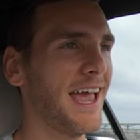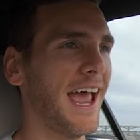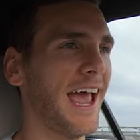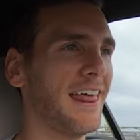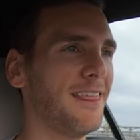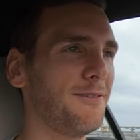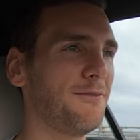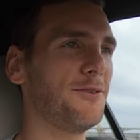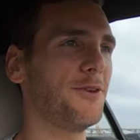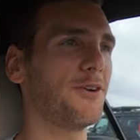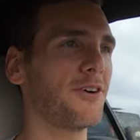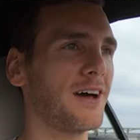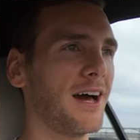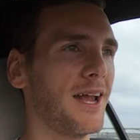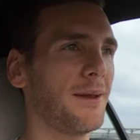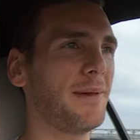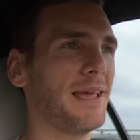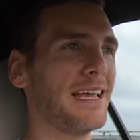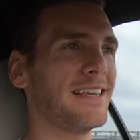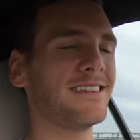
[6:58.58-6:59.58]
and the fuel
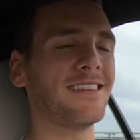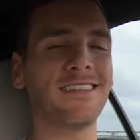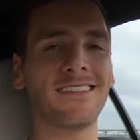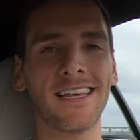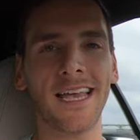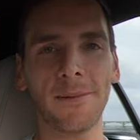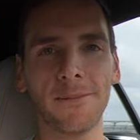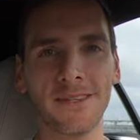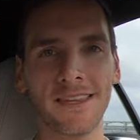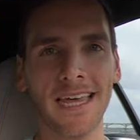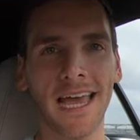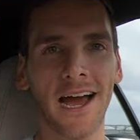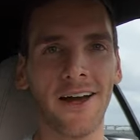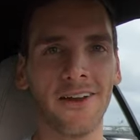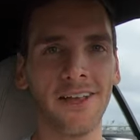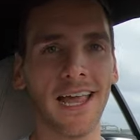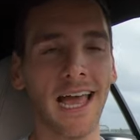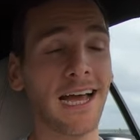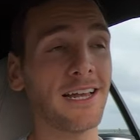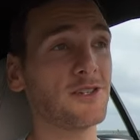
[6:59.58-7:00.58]
economy is the same as the
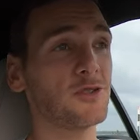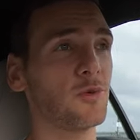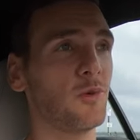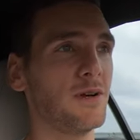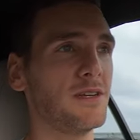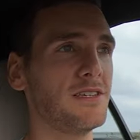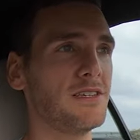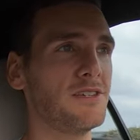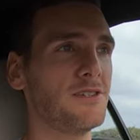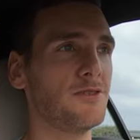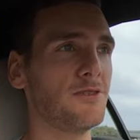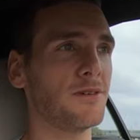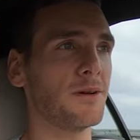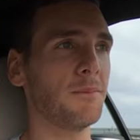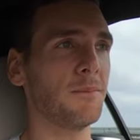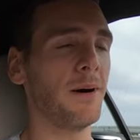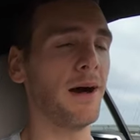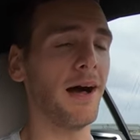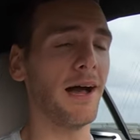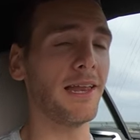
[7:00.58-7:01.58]
Audi at twenty-two
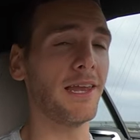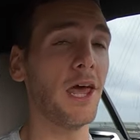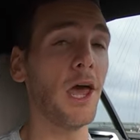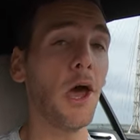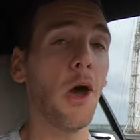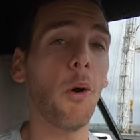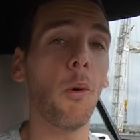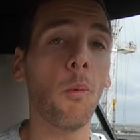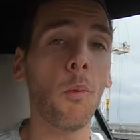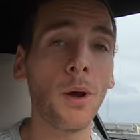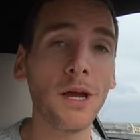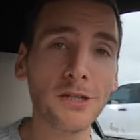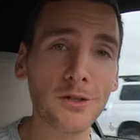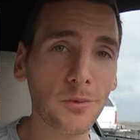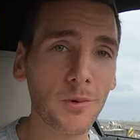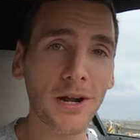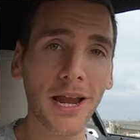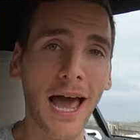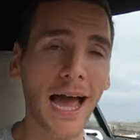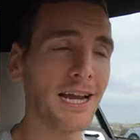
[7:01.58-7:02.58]
combined. Which
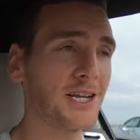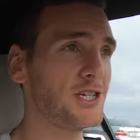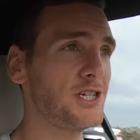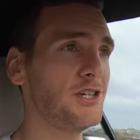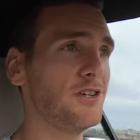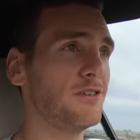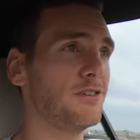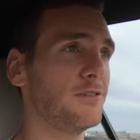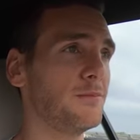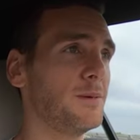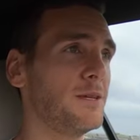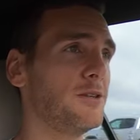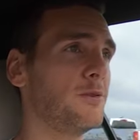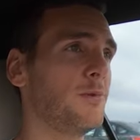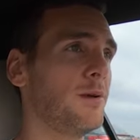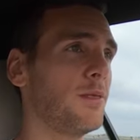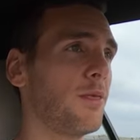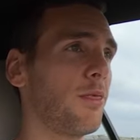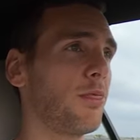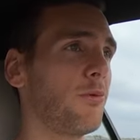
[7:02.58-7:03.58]
would I choose
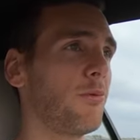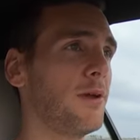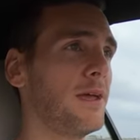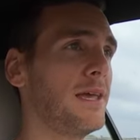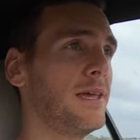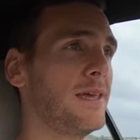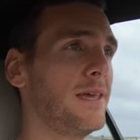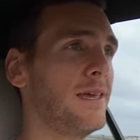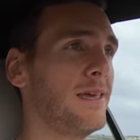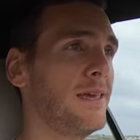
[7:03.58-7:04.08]
between the three?